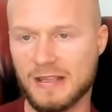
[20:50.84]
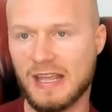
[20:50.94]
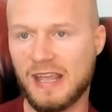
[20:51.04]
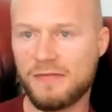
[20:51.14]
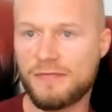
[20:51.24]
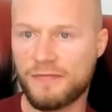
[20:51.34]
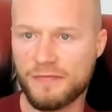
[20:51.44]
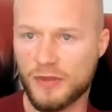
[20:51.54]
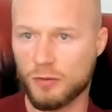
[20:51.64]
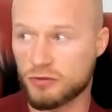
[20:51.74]
If
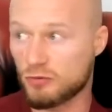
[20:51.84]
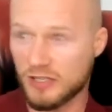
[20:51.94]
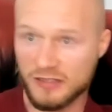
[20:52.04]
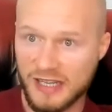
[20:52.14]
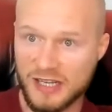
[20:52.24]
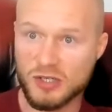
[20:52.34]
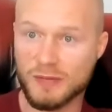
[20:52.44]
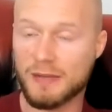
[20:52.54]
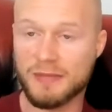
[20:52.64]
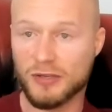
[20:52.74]
there was real danger, it
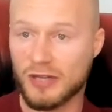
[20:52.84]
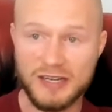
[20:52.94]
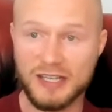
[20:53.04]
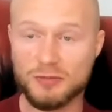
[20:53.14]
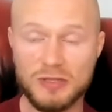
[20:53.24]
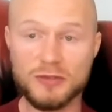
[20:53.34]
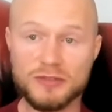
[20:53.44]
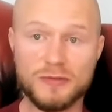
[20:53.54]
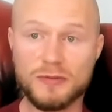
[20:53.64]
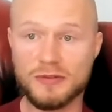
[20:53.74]
might be a good idea to eat loads
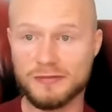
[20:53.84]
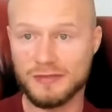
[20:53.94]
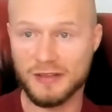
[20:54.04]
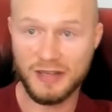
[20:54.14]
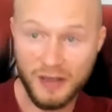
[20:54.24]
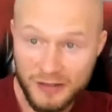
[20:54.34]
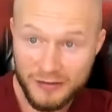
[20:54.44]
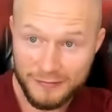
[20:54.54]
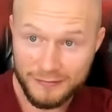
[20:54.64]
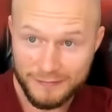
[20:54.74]
of food and then hide.
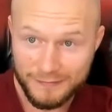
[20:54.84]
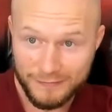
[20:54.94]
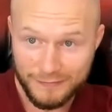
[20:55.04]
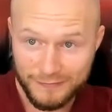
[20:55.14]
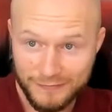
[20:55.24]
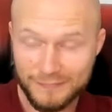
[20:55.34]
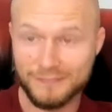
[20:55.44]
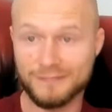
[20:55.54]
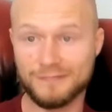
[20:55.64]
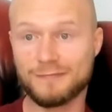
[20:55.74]

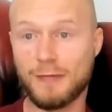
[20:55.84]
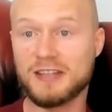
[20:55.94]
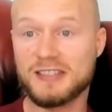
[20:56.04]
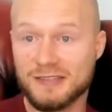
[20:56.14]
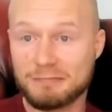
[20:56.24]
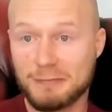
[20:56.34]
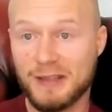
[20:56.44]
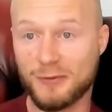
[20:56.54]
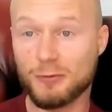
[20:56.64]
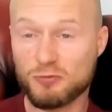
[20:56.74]
Might it?
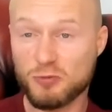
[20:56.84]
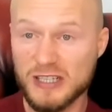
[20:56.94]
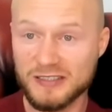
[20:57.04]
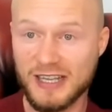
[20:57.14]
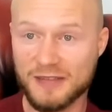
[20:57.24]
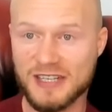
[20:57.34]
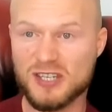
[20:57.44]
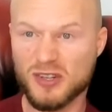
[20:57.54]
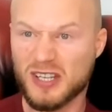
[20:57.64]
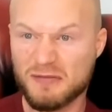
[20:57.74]
If there was real life
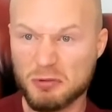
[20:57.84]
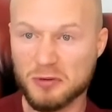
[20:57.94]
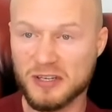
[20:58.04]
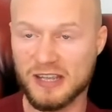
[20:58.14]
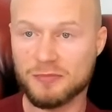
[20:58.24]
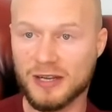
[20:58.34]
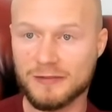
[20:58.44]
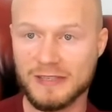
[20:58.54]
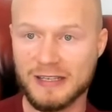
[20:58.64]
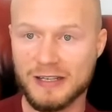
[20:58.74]
danger, like if you were a caveman.
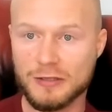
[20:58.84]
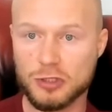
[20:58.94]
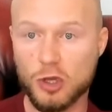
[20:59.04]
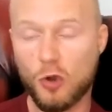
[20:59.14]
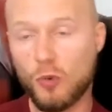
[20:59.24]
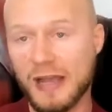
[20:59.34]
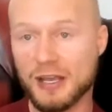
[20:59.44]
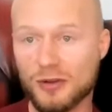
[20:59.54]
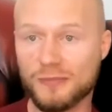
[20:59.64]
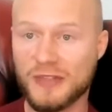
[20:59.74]
So you're
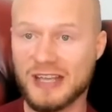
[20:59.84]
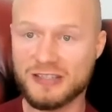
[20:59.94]
wired up for that